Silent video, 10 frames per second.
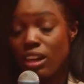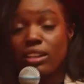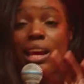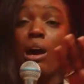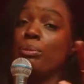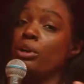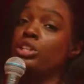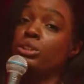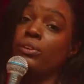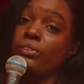Now, I'll be
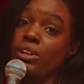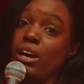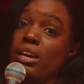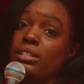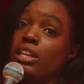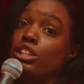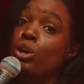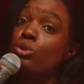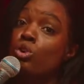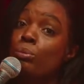honest with you guys, I
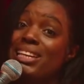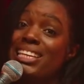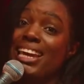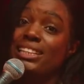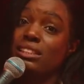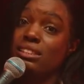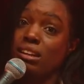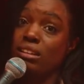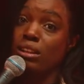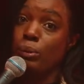don't normally get a
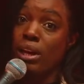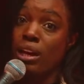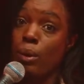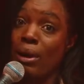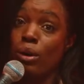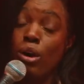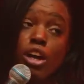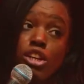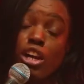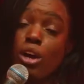starter when I go out.
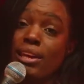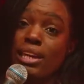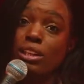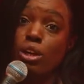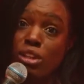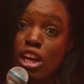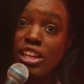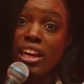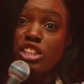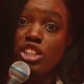You go Nando's, you
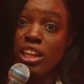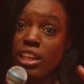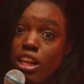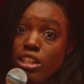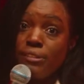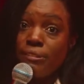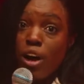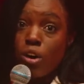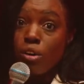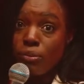get the chicken, you
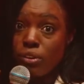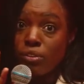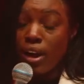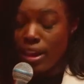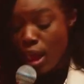fuck off, right?